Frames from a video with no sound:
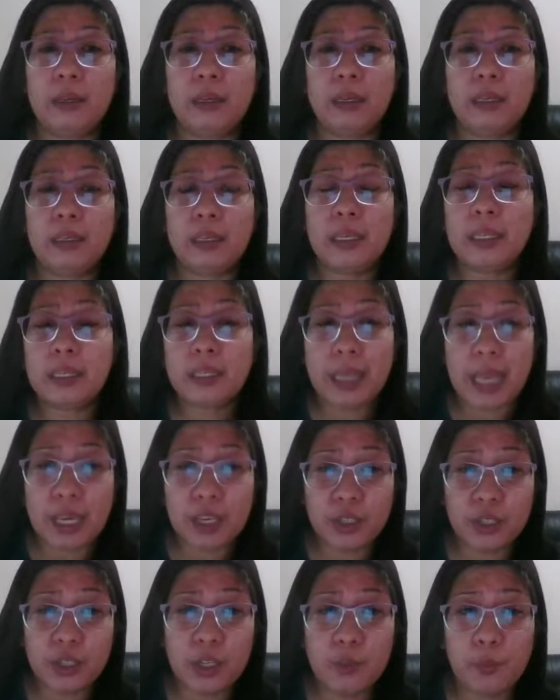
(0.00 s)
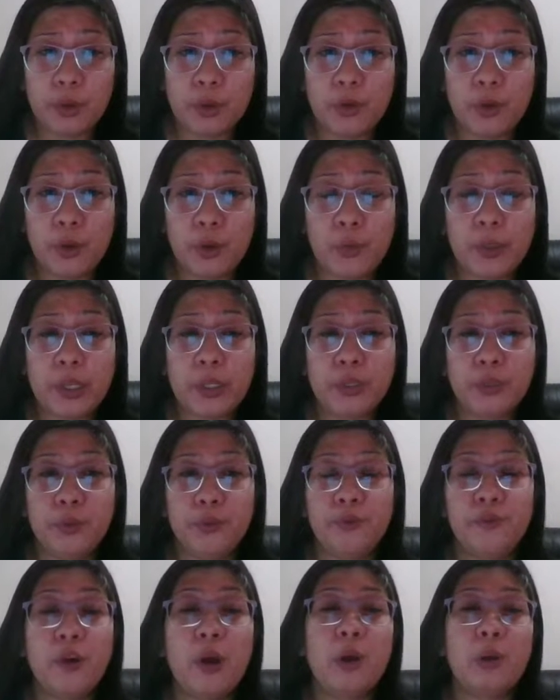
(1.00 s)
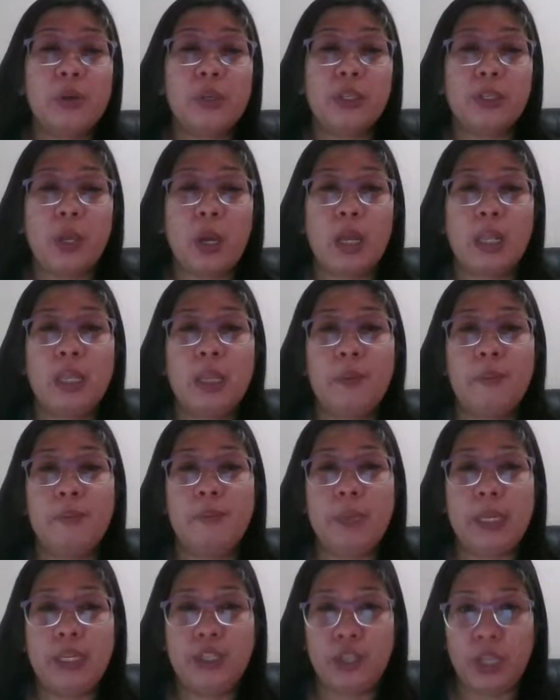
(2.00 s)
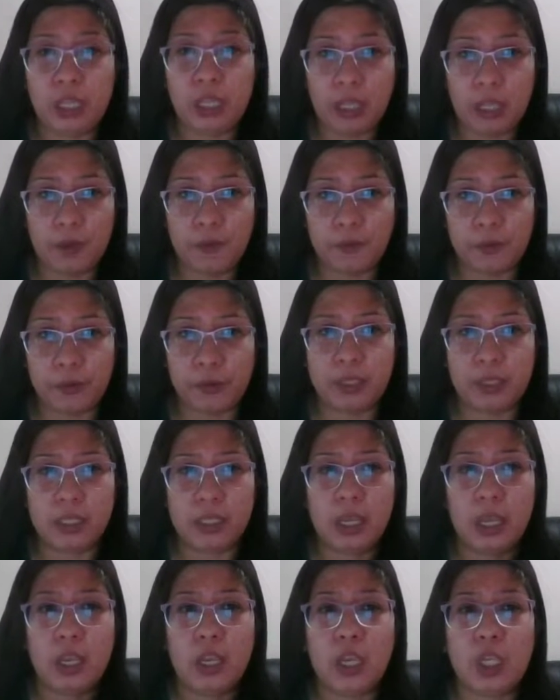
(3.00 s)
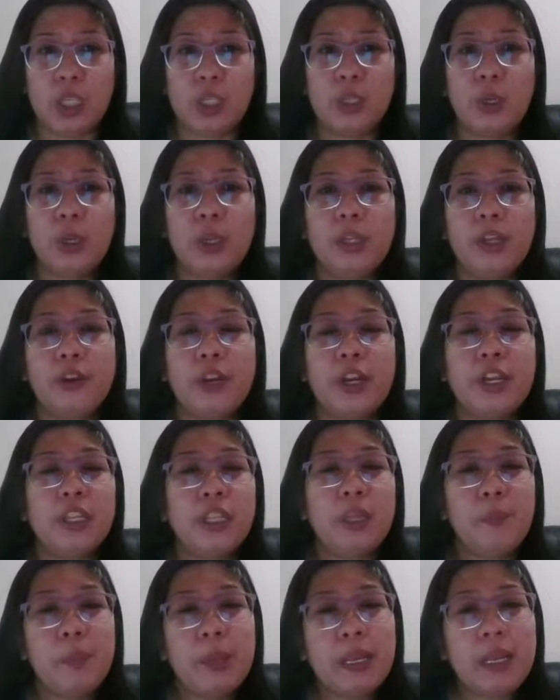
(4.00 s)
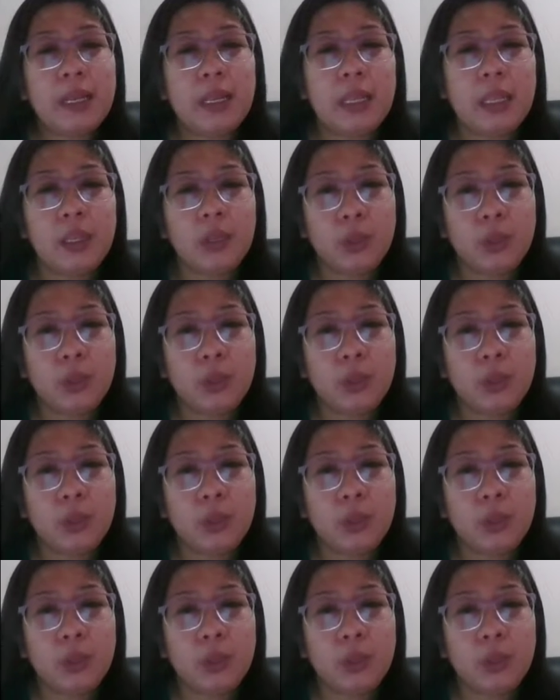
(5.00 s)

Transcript: discussion, we're going to focus on BJT first. So there are typically